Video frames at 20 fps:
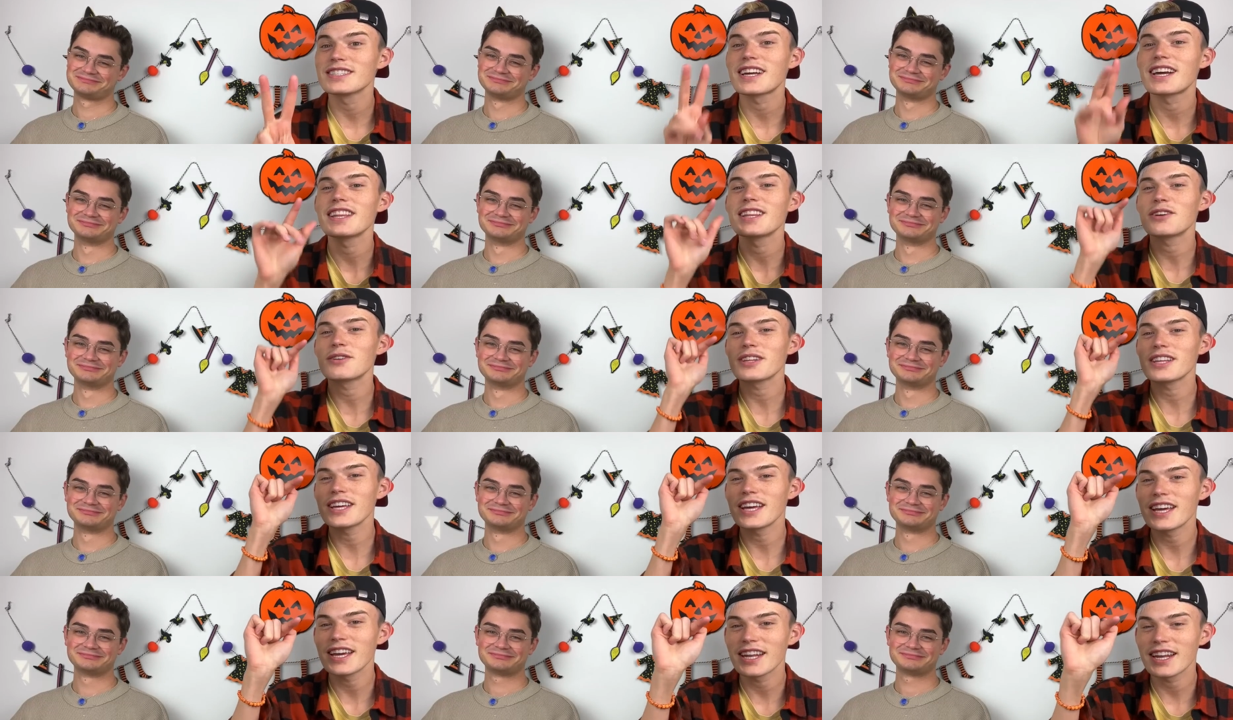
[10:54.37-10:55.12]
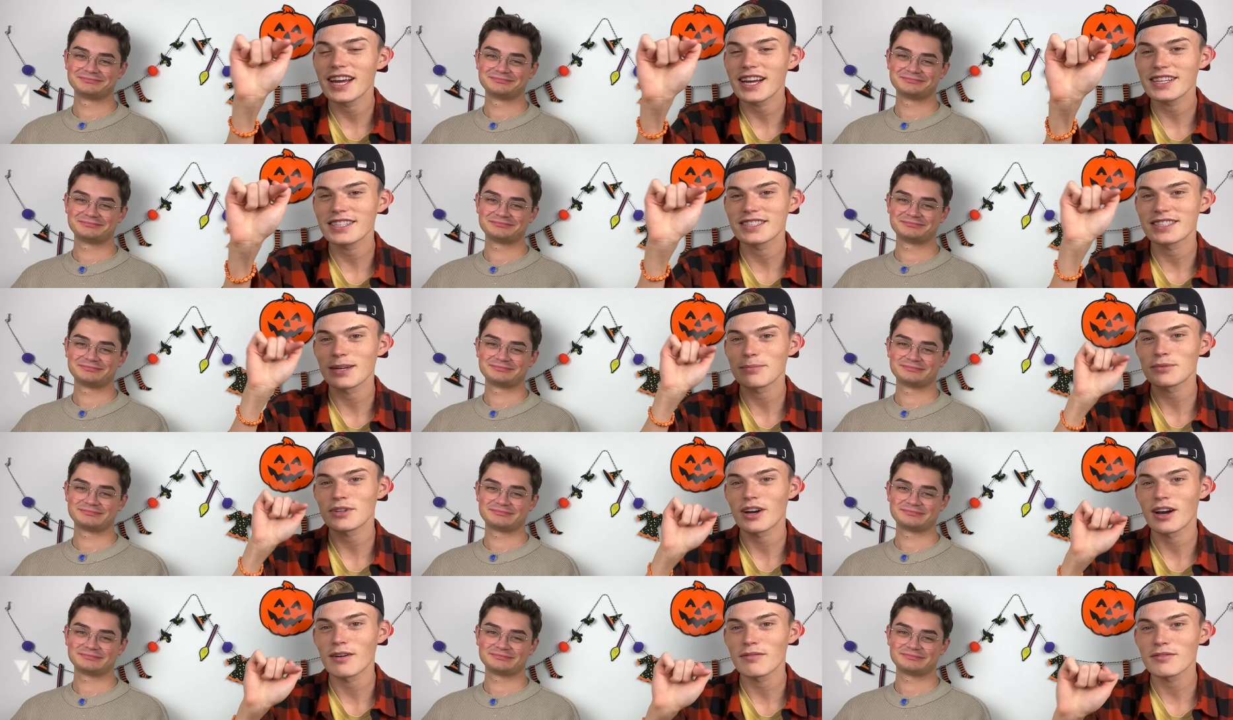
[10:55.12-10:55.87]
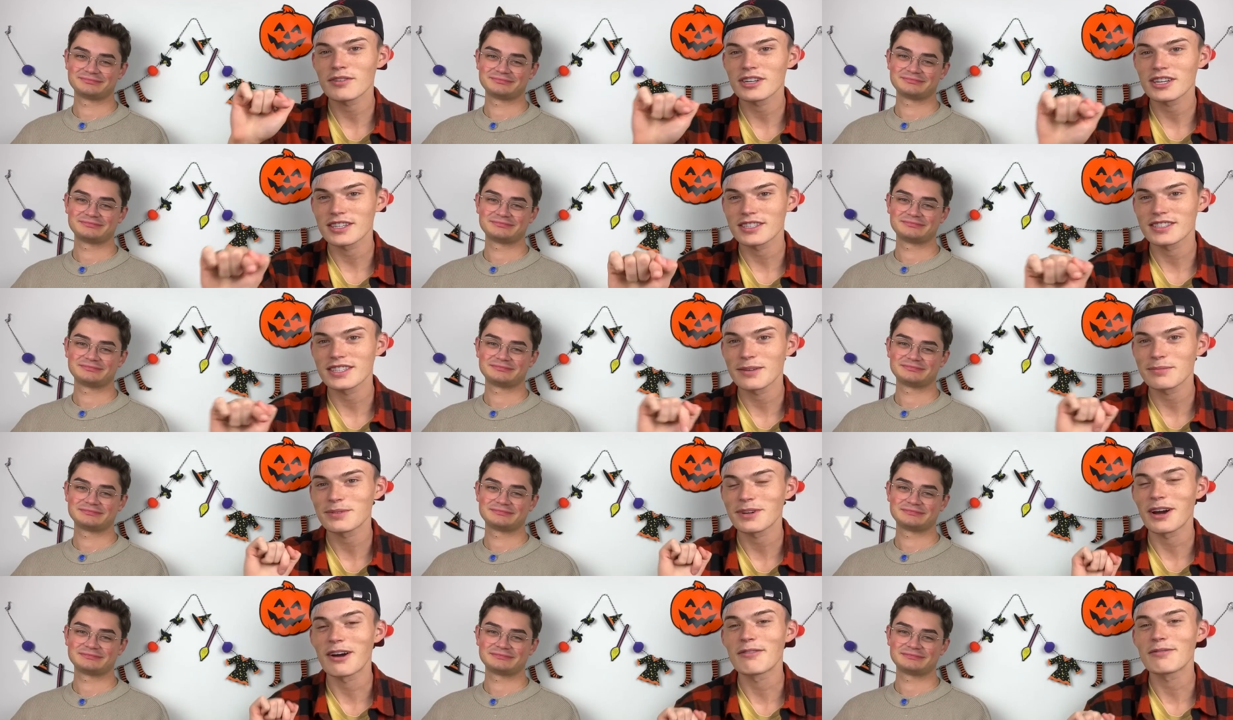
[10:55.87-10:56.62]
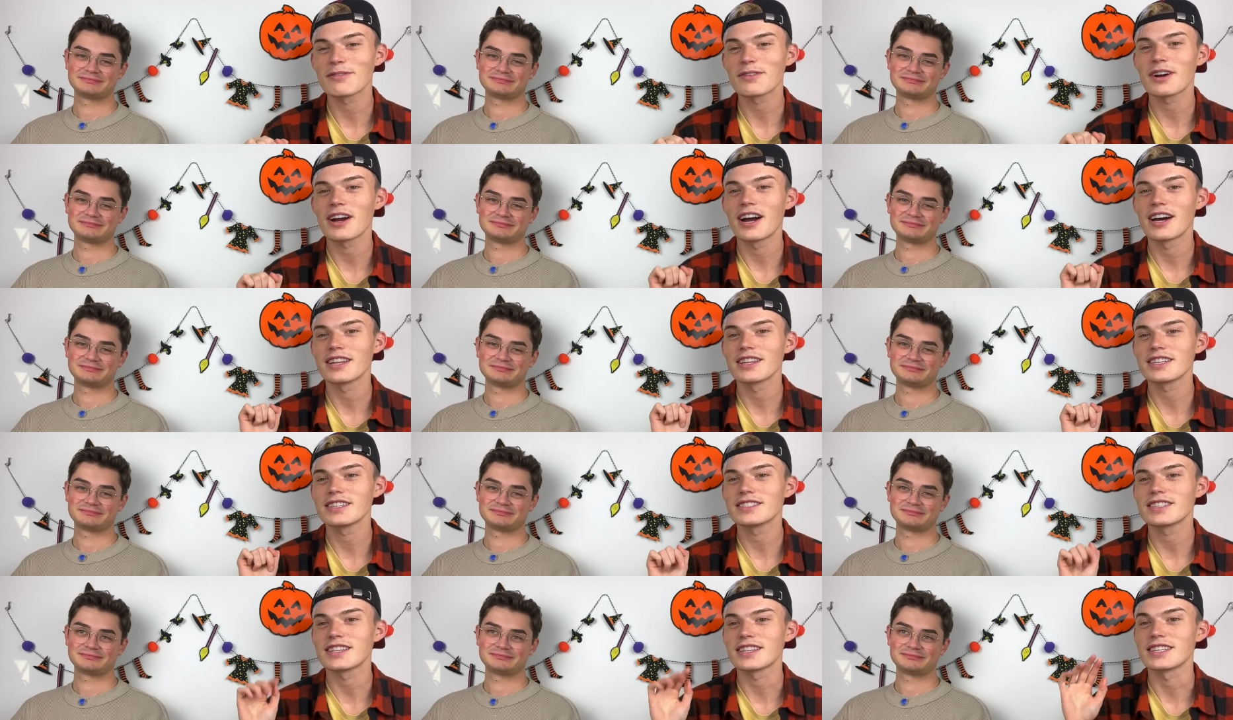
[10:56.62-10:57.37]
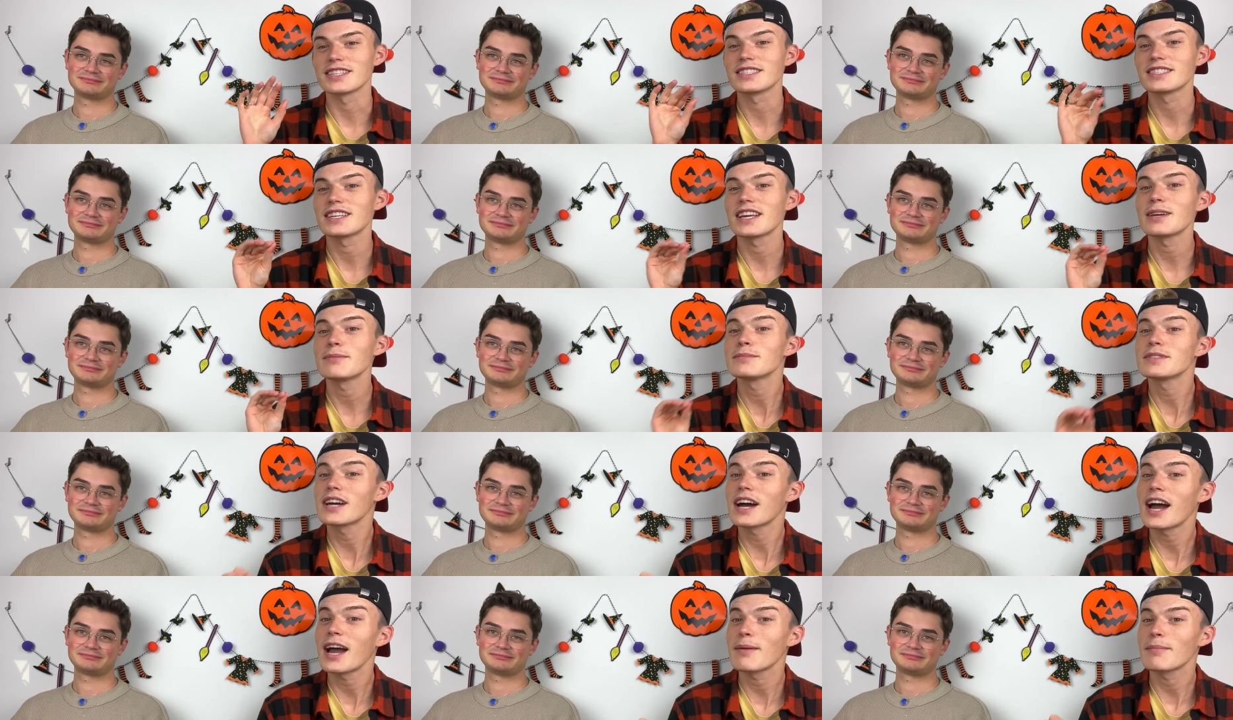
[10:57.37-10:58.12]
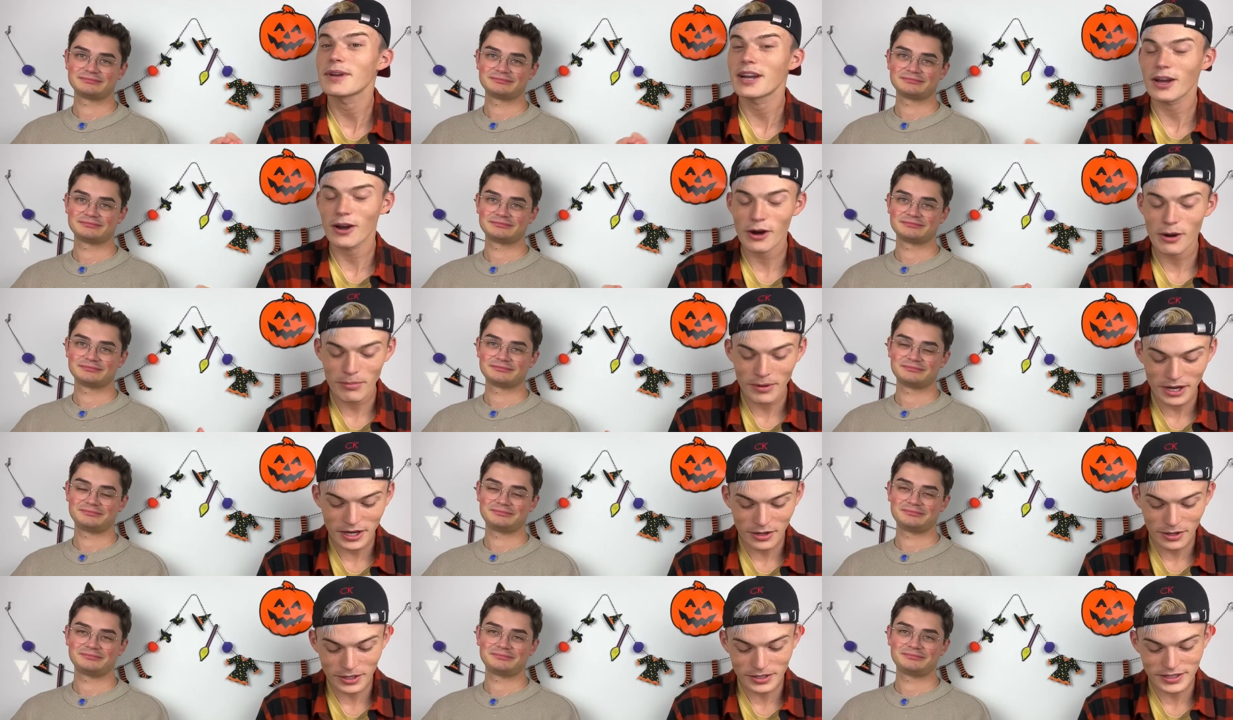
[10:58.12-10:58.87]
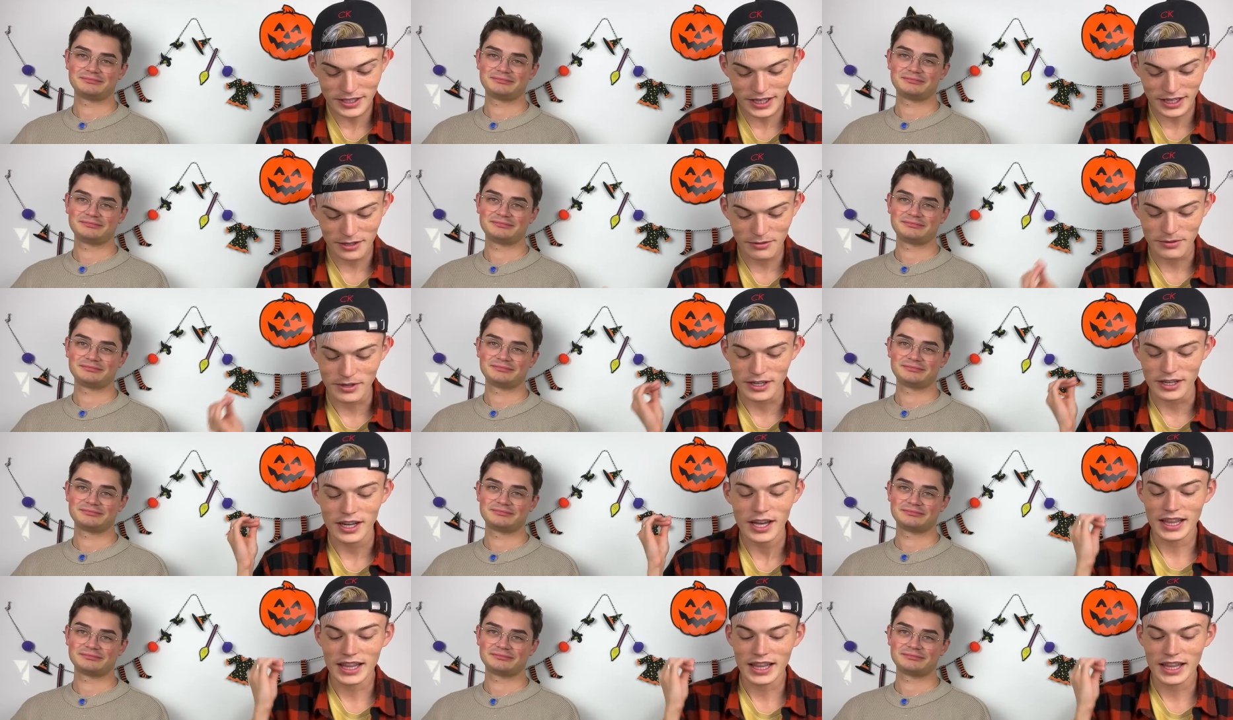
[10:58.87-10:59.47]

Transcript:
Speaker 1: I literally hit accept offer and accept offer on these at the same time, and I hope I know the second one.